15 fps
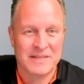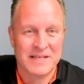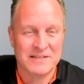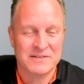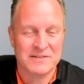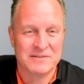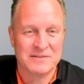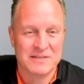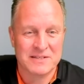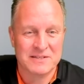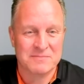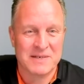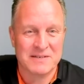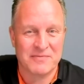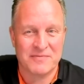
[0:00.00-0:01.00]

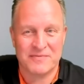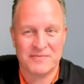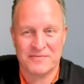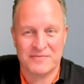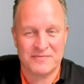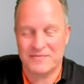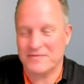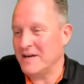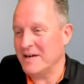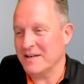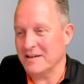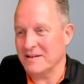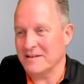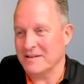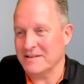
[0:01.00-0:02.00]
that's my
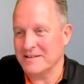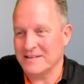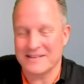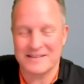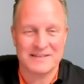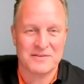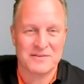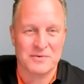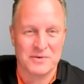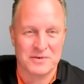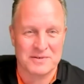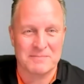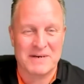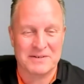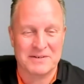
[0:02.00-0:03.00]
final
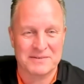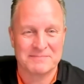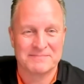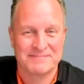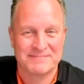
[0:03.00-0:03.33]
thought about.